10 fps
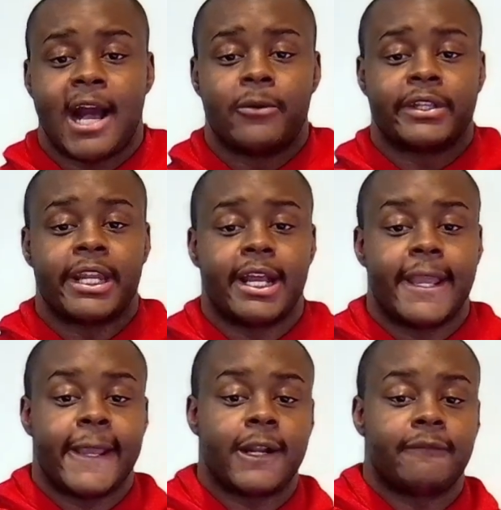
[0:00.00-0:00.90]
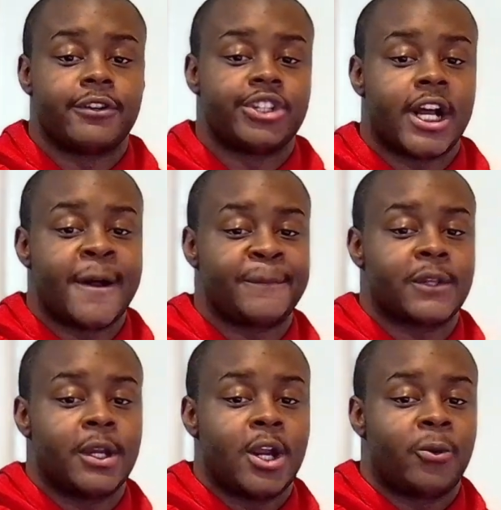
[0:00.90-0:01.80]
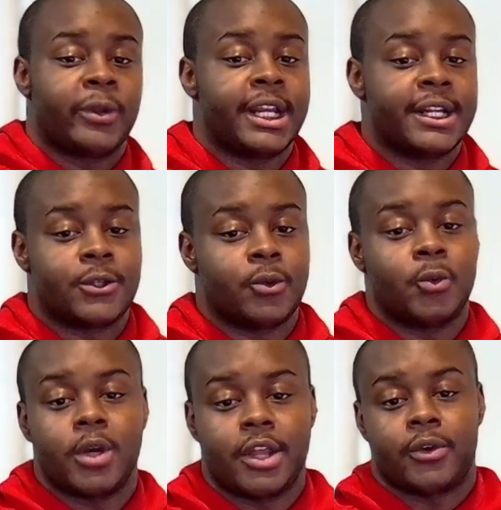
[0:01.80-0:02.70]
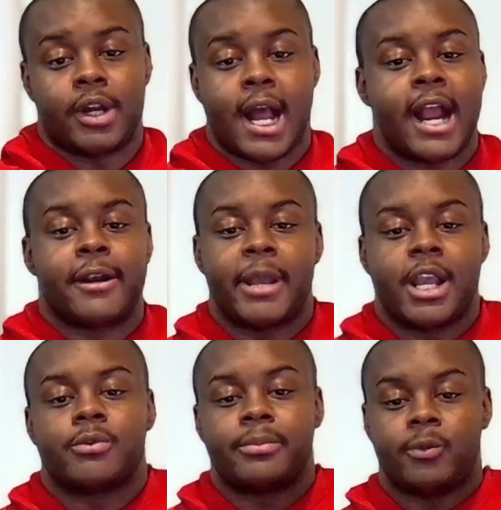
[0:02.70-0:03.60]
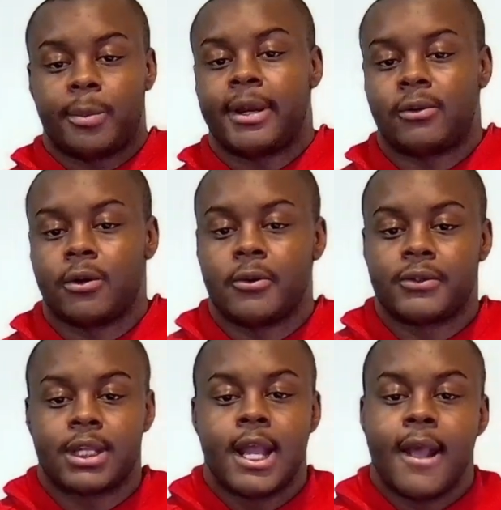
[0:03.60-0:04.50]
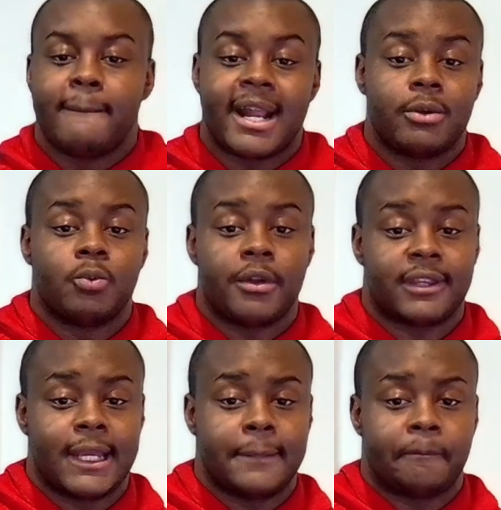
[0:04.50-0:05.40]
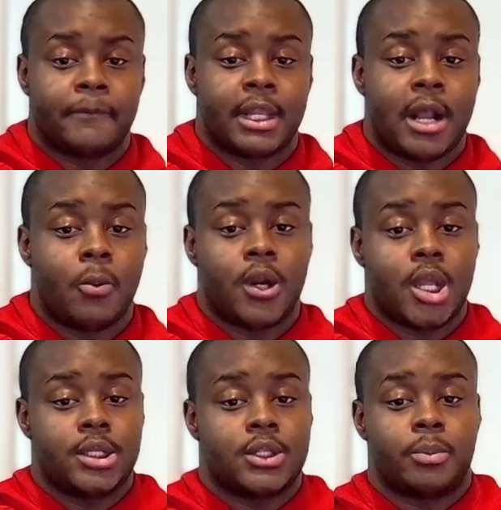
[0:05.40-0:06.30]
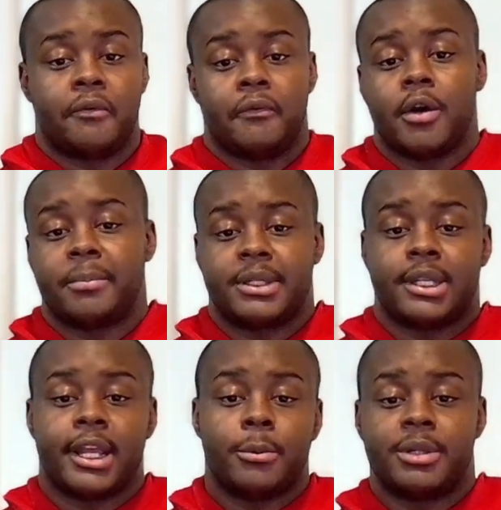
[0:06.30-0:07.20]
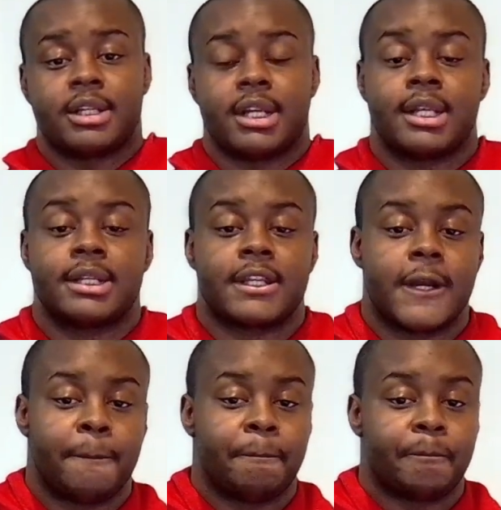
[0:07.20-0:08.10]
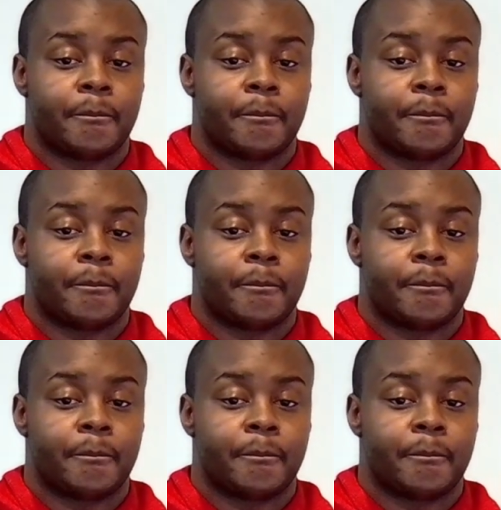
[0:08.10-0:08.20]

I was getting hit up for jobs related to other higher paying repair roles. I didn't want that. I wanted to move up to the help desk at that time.